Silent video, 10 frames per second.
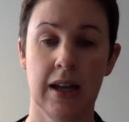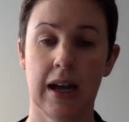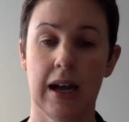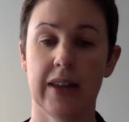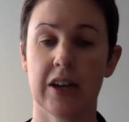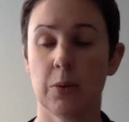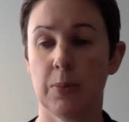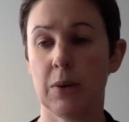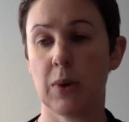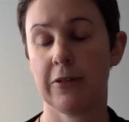And that could
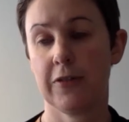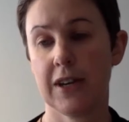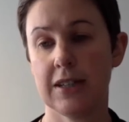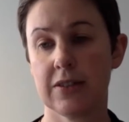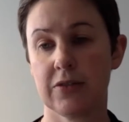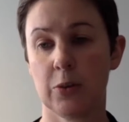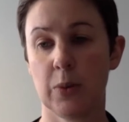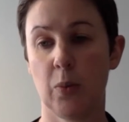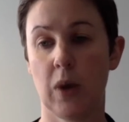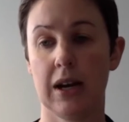be where fees have not
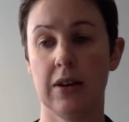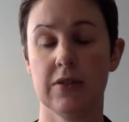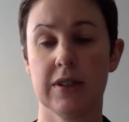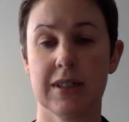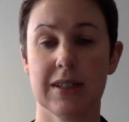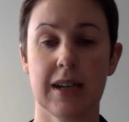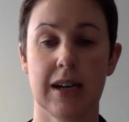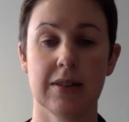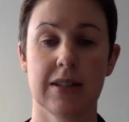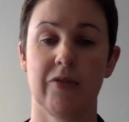been waived,
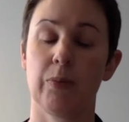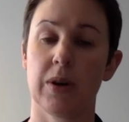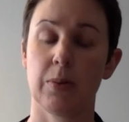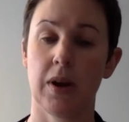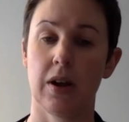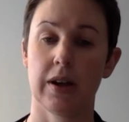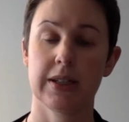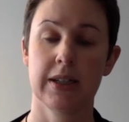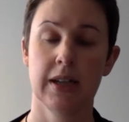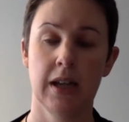discounts haven't been applied,
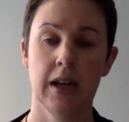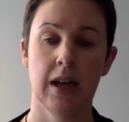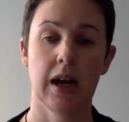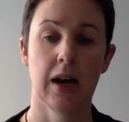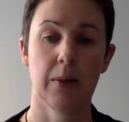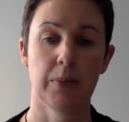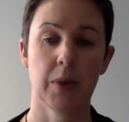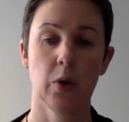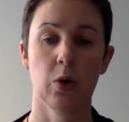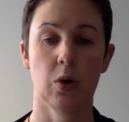
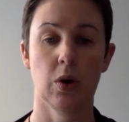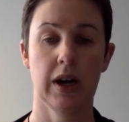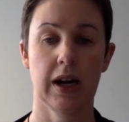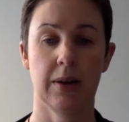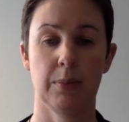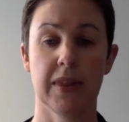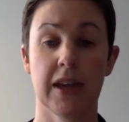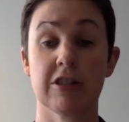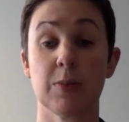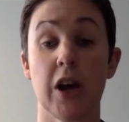or there
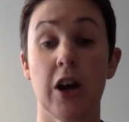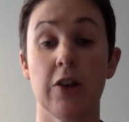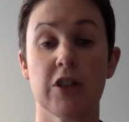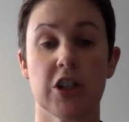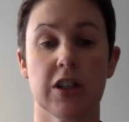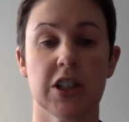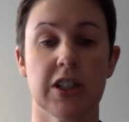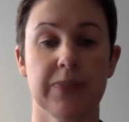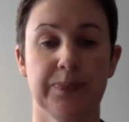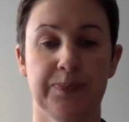has been
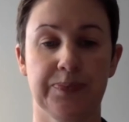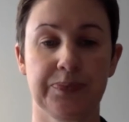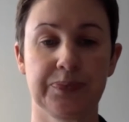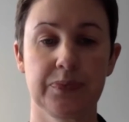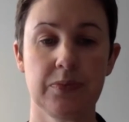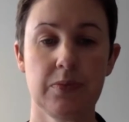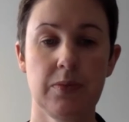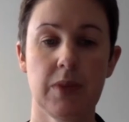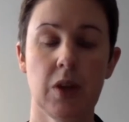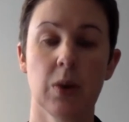overcharging.
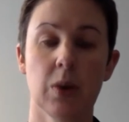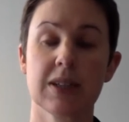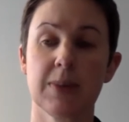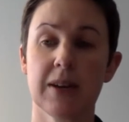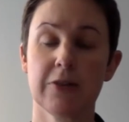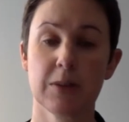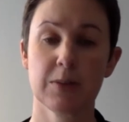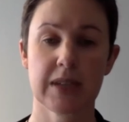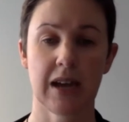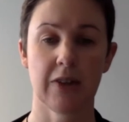We expect firms
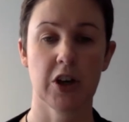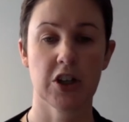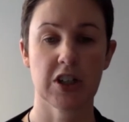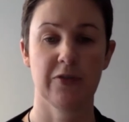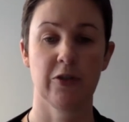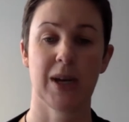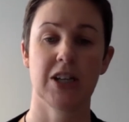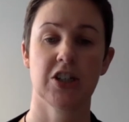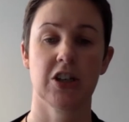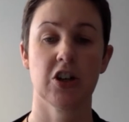to have good
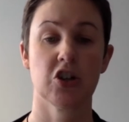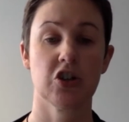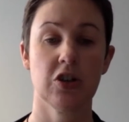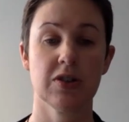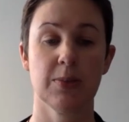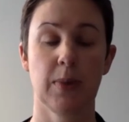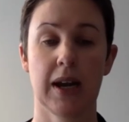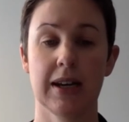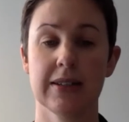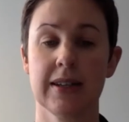information and controls in
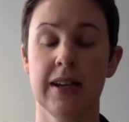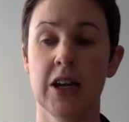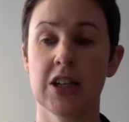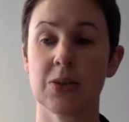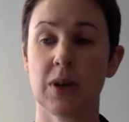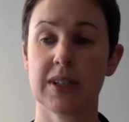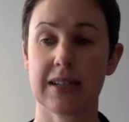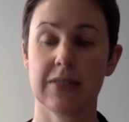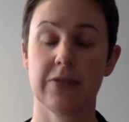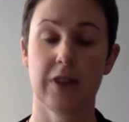place to
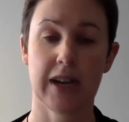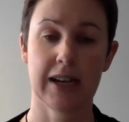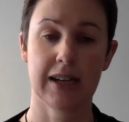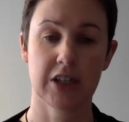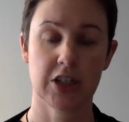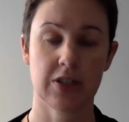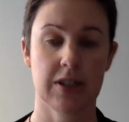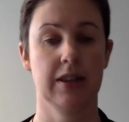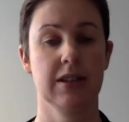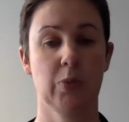identify any issues
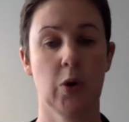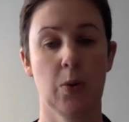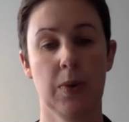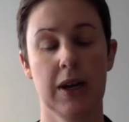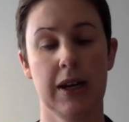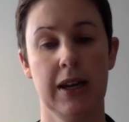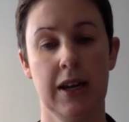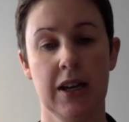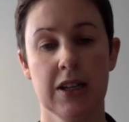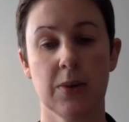like this promptly,
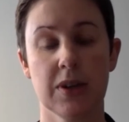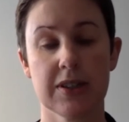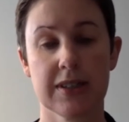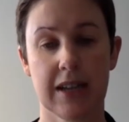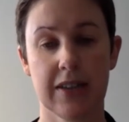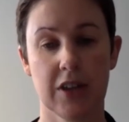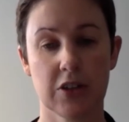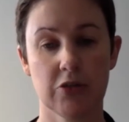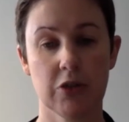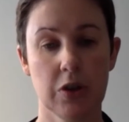to understand those
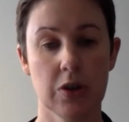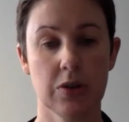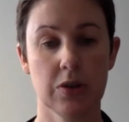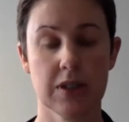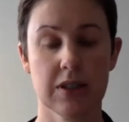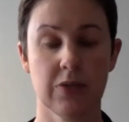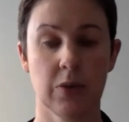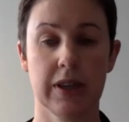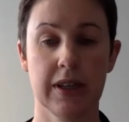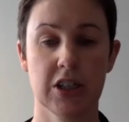root causes of why
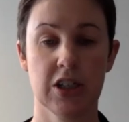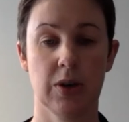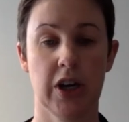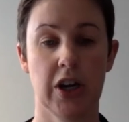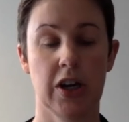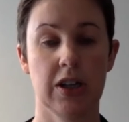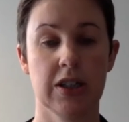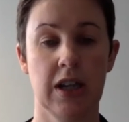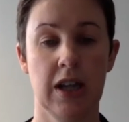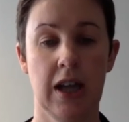the issue occurred
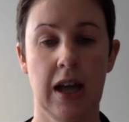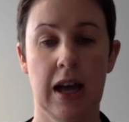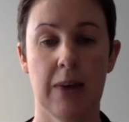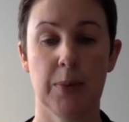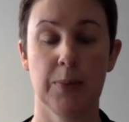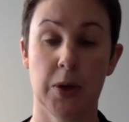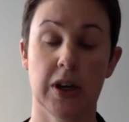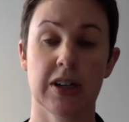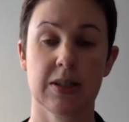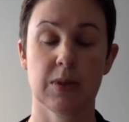and put
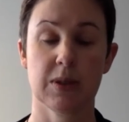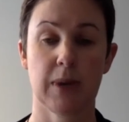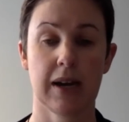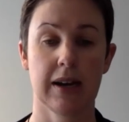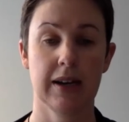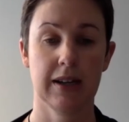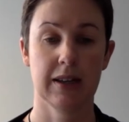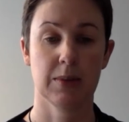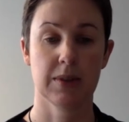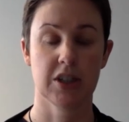customers back in the
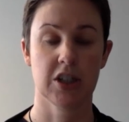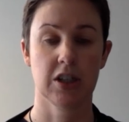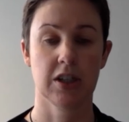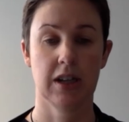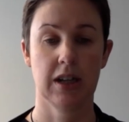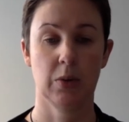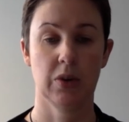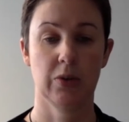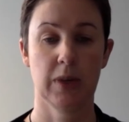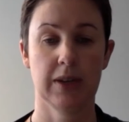position it would
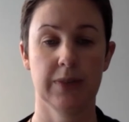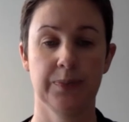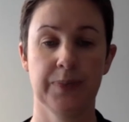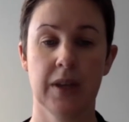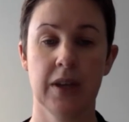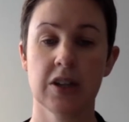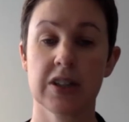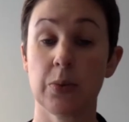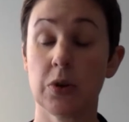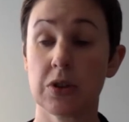have been. So
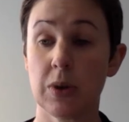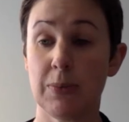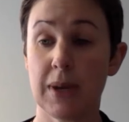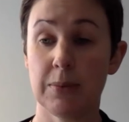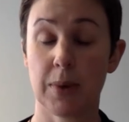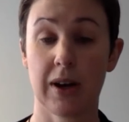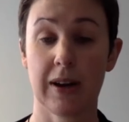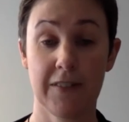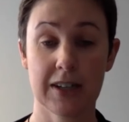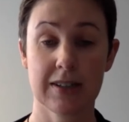what do we mean by
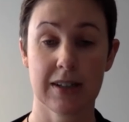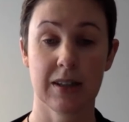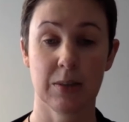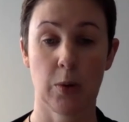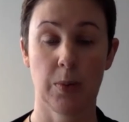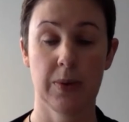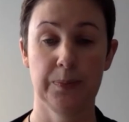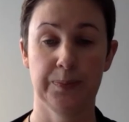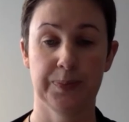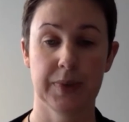fixing the problem?
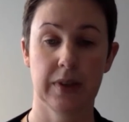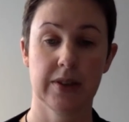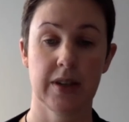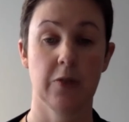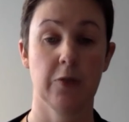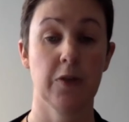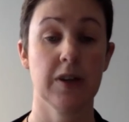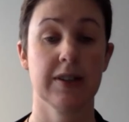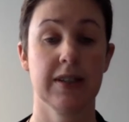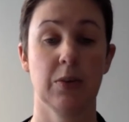So the
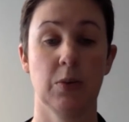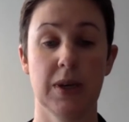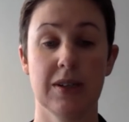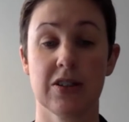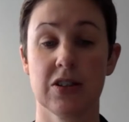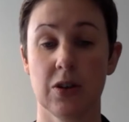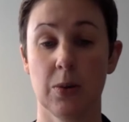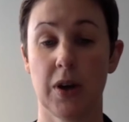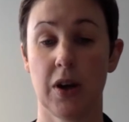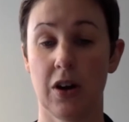first step would be to stop
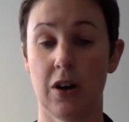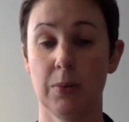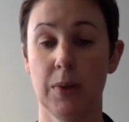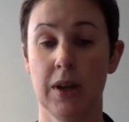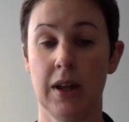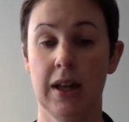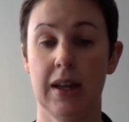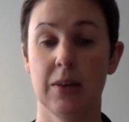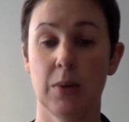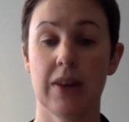the harm in
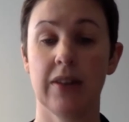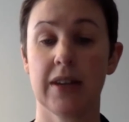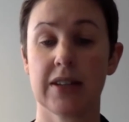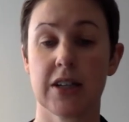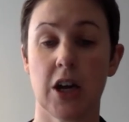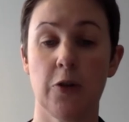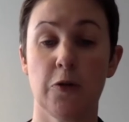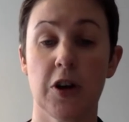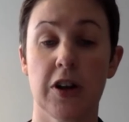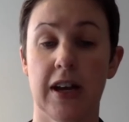a way that there's no
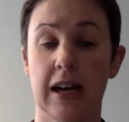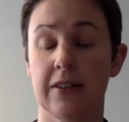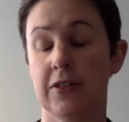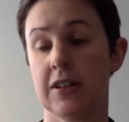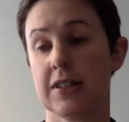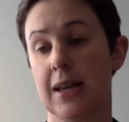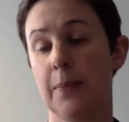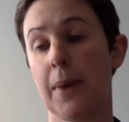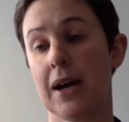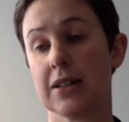further adverse
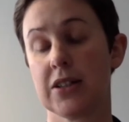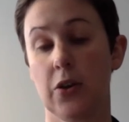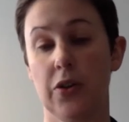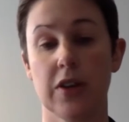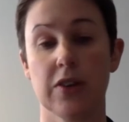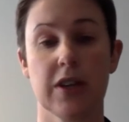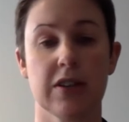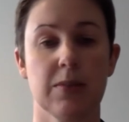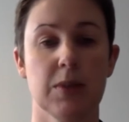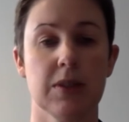impact on those
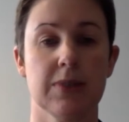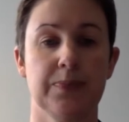customers.